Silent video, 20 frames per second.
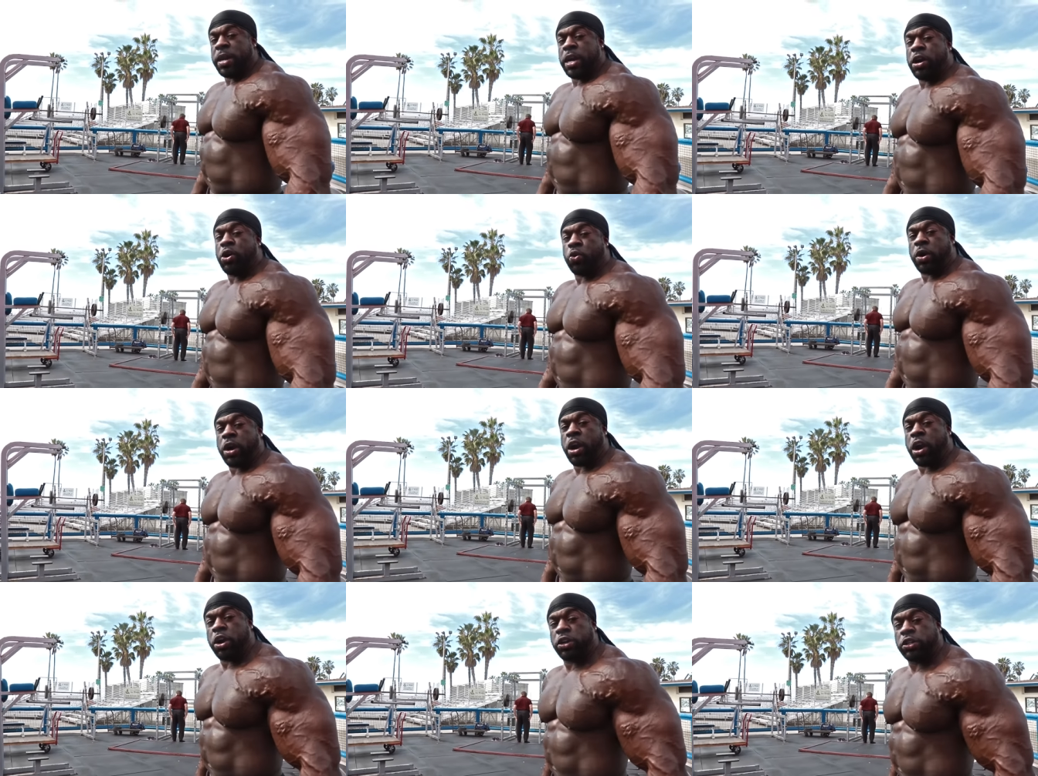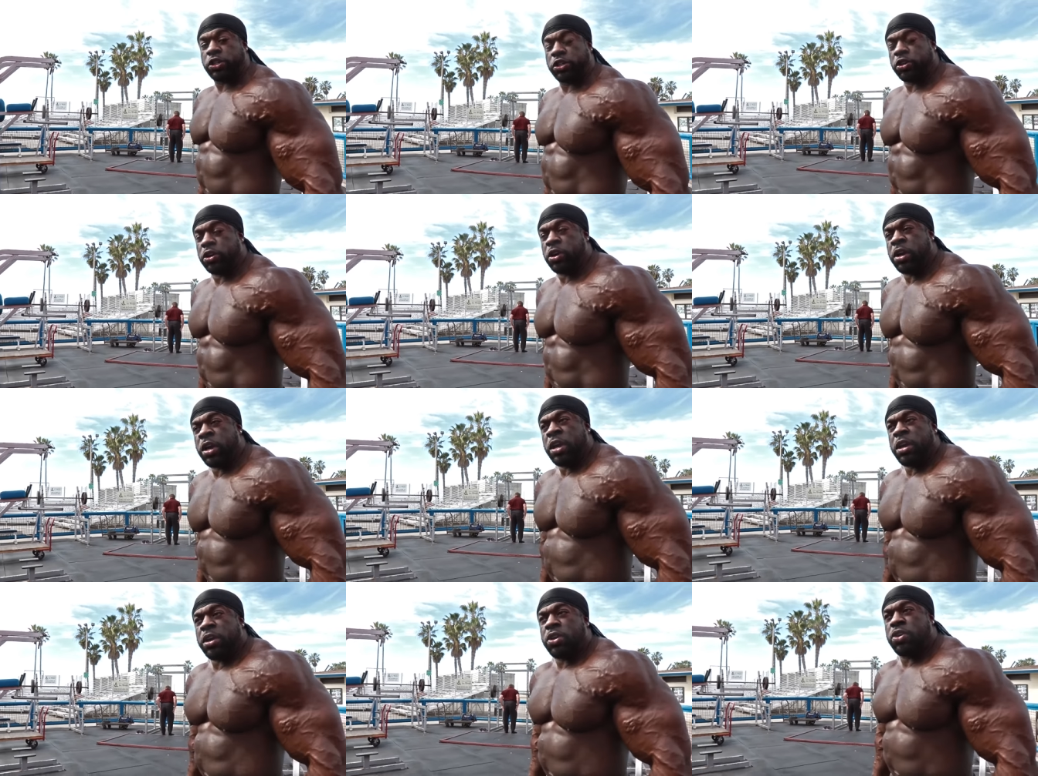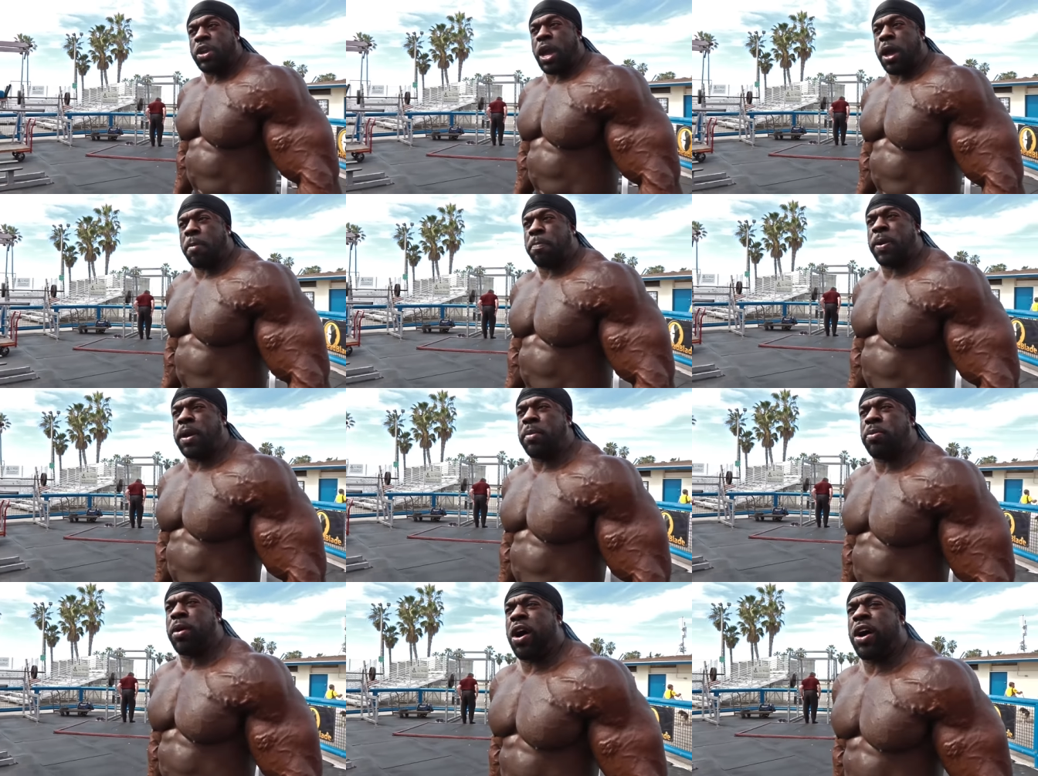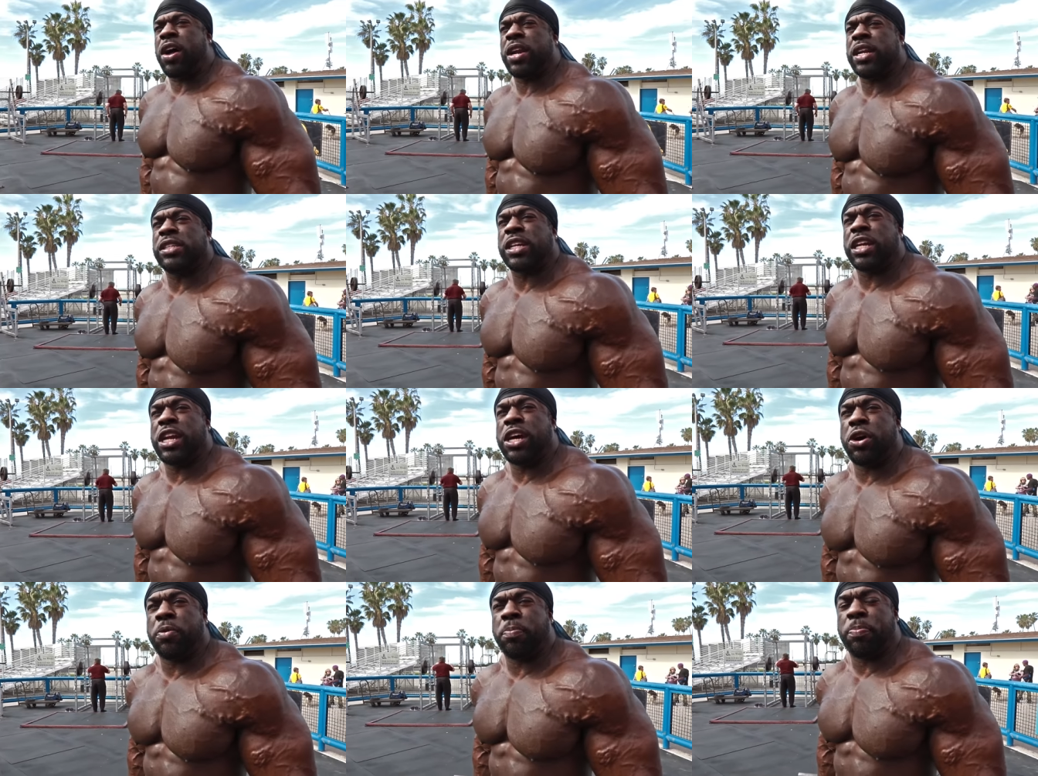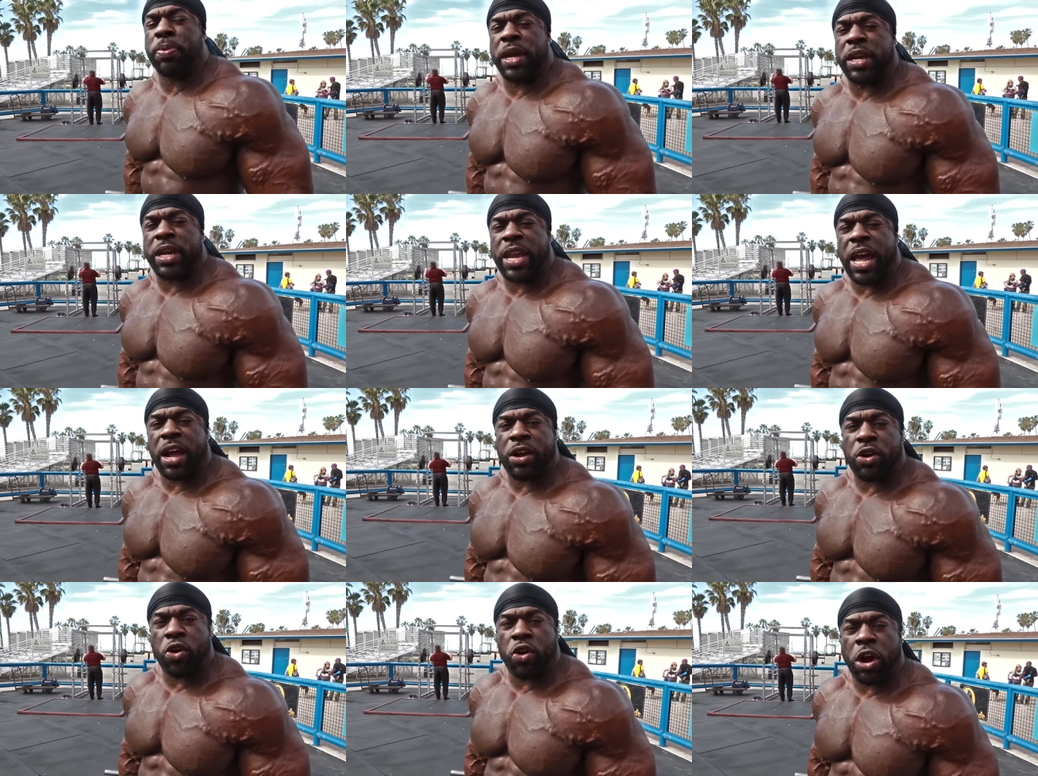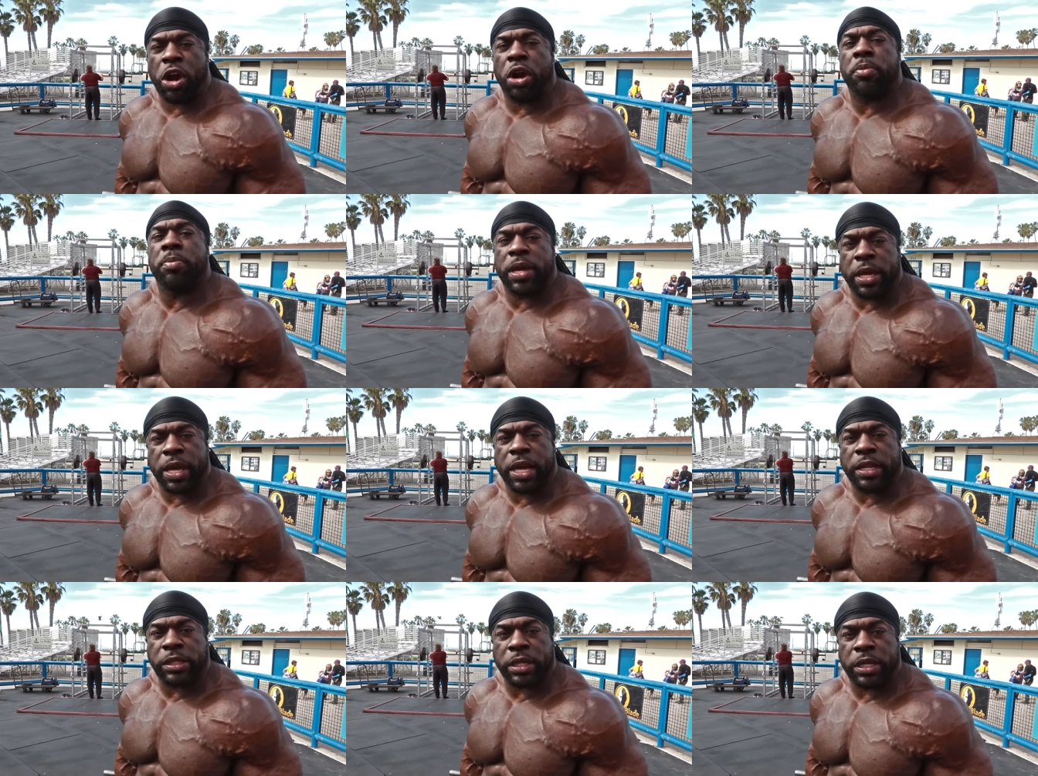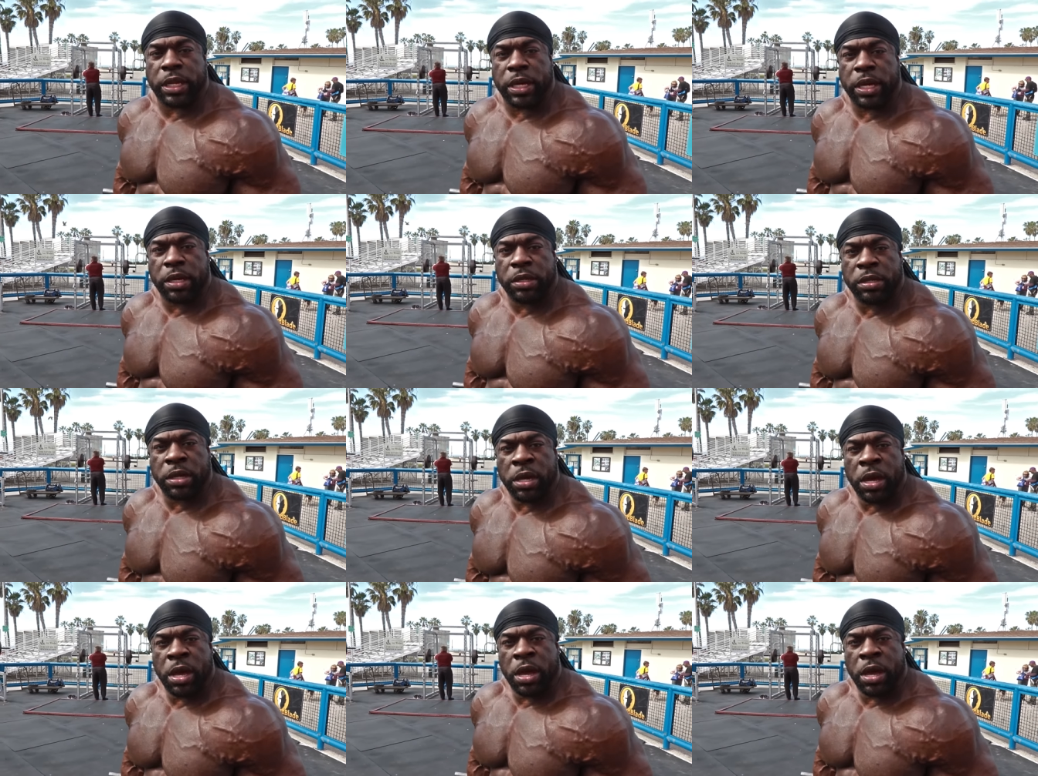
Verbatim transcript: meal will hurt you. You got people, oh, this little bit not gonna hurt me. Yes, it is.